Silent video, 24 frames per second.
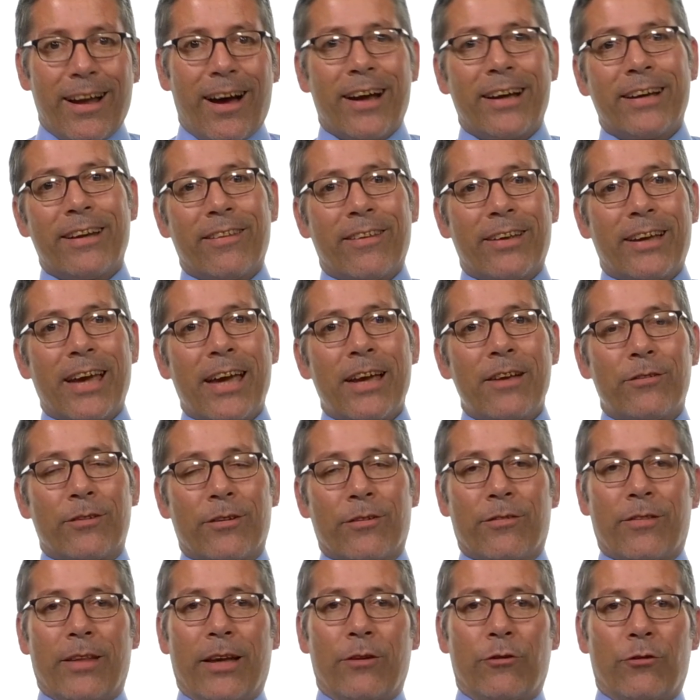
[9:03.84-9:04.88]
9 of the
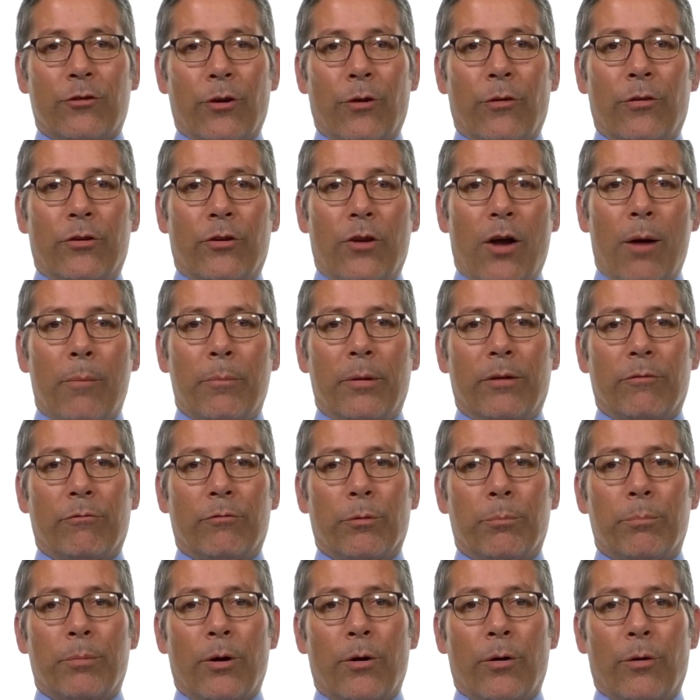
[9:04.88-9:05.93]
cases, they show the dominant
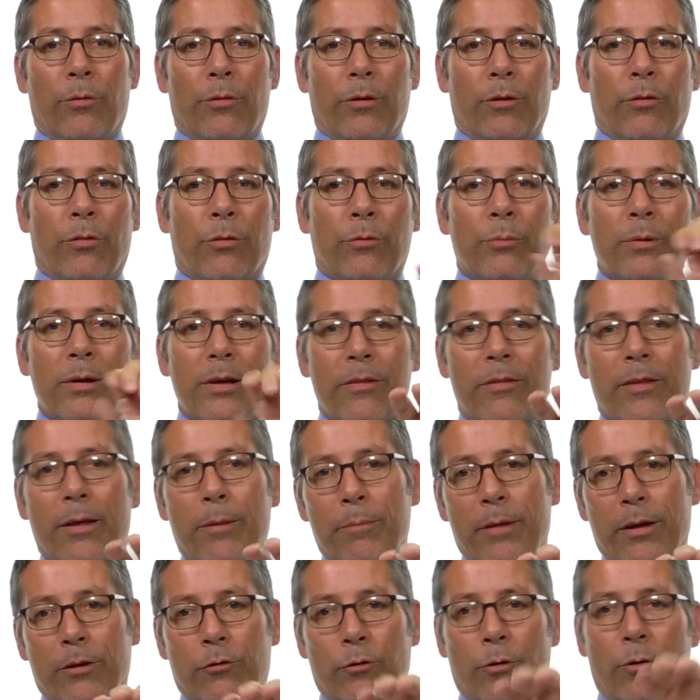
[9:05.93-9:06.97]
for both. In 3 of
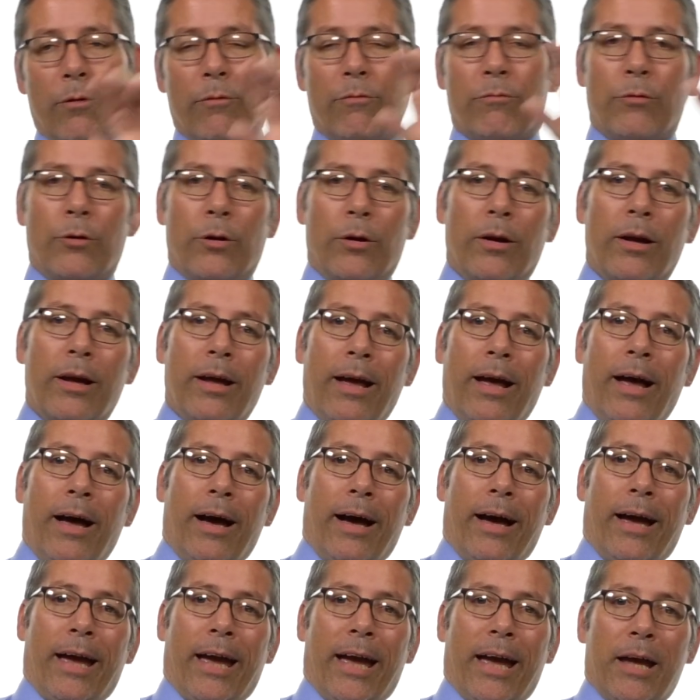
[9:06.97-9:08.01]
them, they show it for
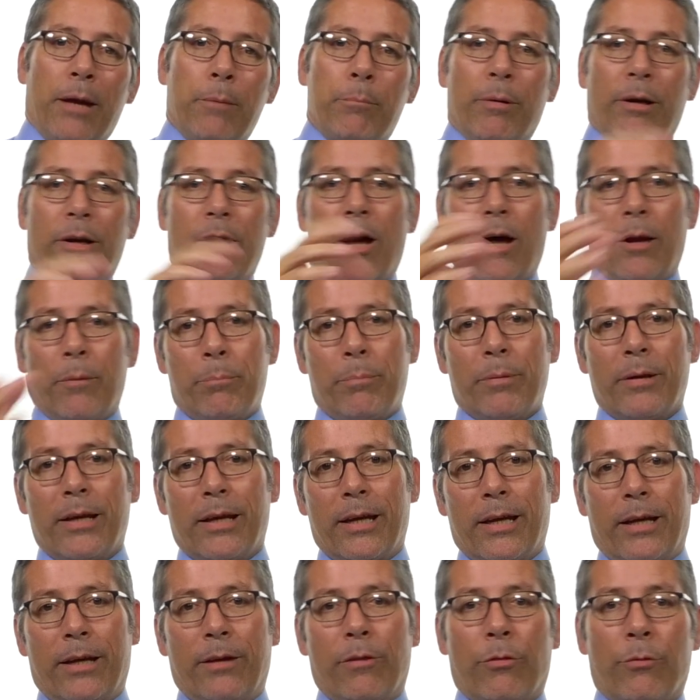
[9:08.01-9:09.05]
A but not
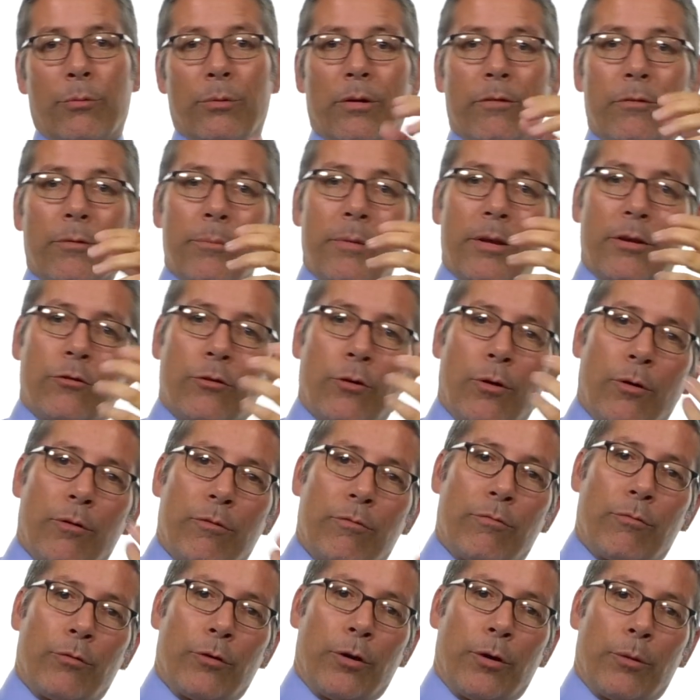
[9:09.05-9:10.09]
B. In 3 of them, they show
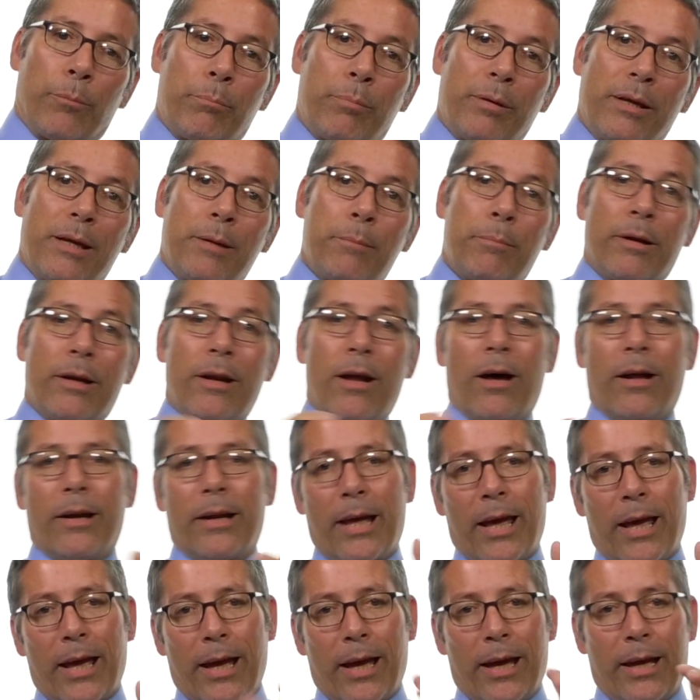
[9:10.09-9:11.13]
it for B but not
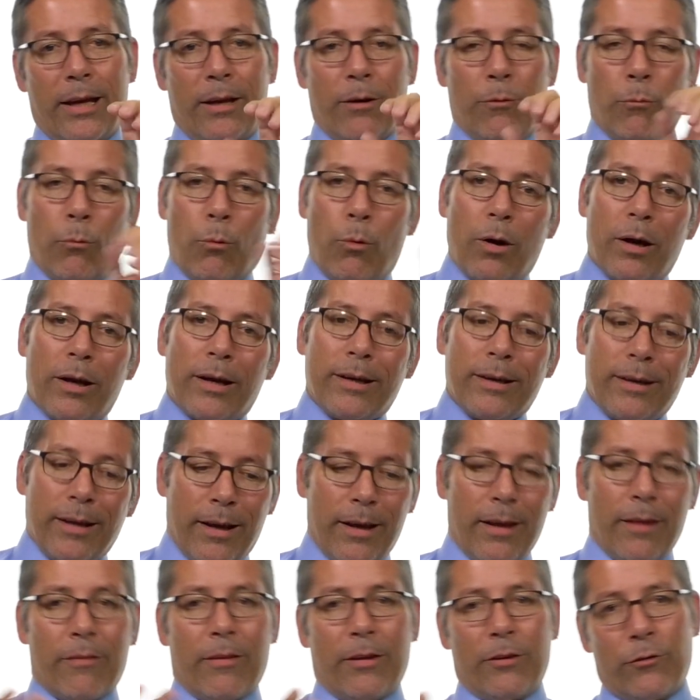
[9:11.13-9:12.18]
A. In 1,
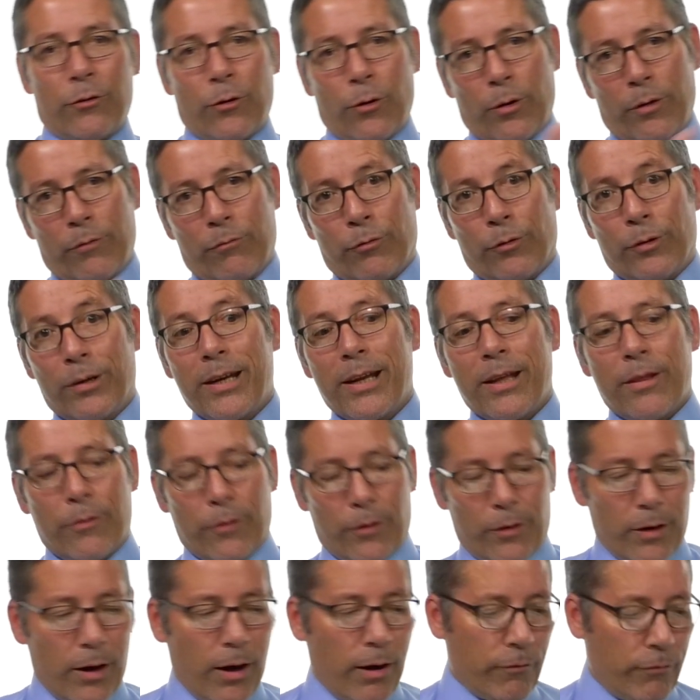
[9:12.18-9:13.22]
they show it for
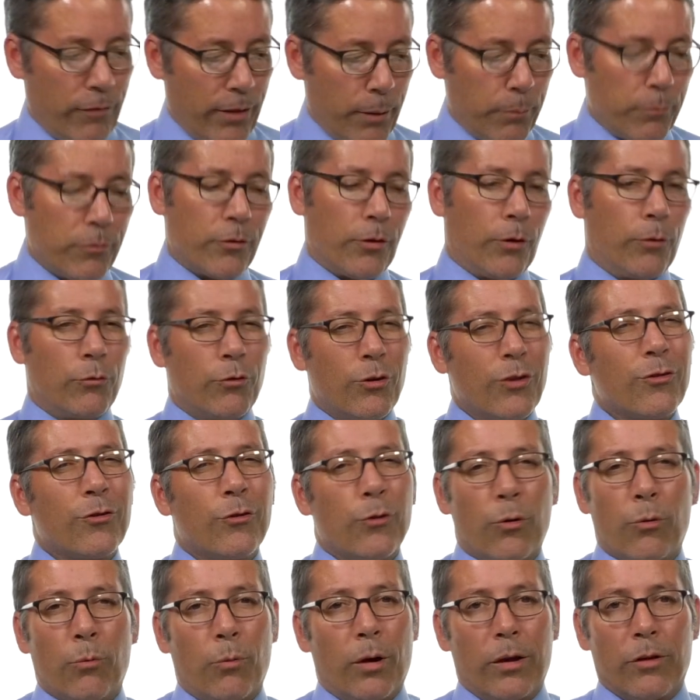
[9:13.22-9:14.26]
neither of them. So just
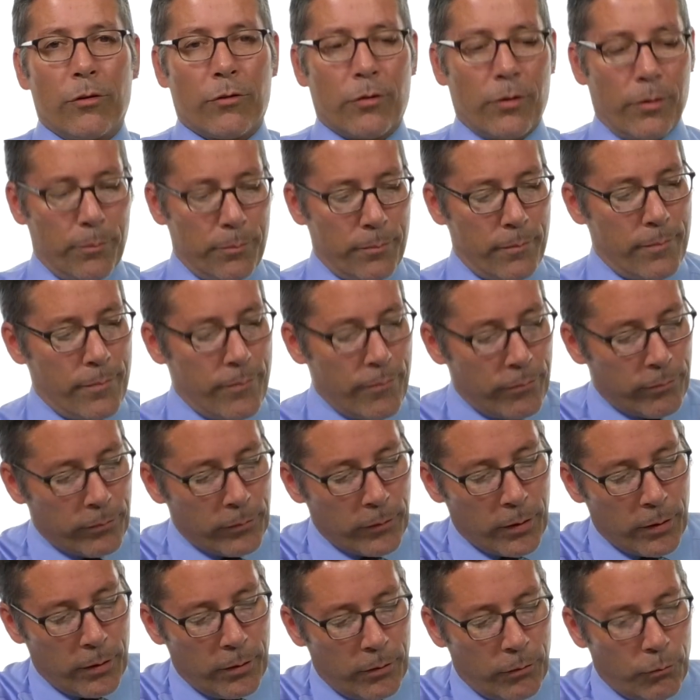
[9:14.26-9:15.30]
do it once.
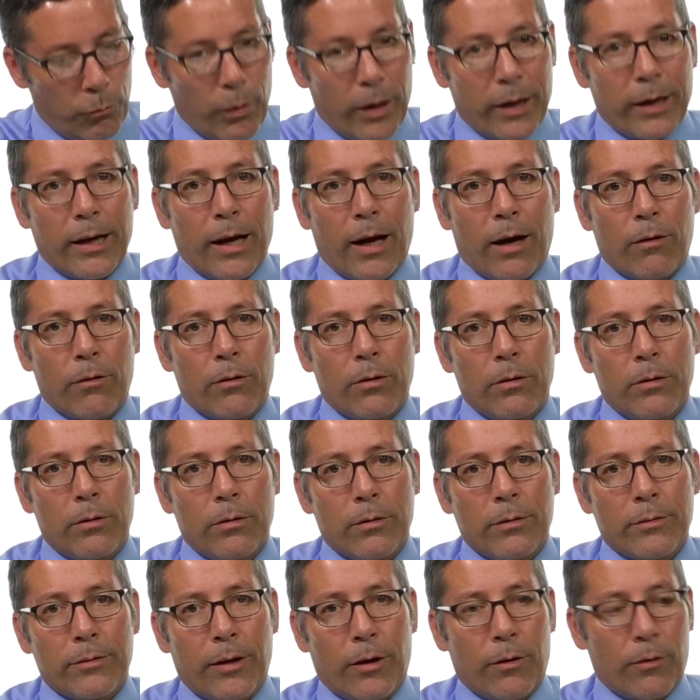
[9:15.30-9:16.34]
Right now.
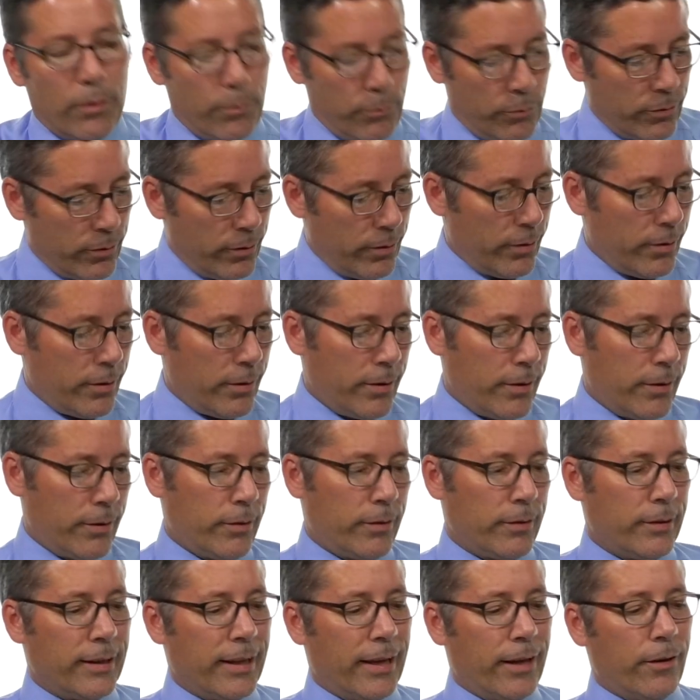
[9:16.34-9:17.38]
No,
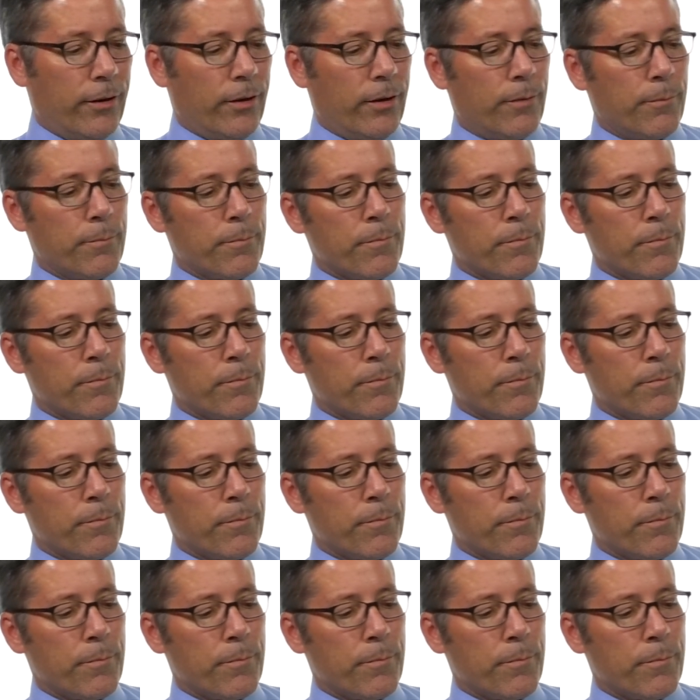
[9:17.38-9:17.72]
later.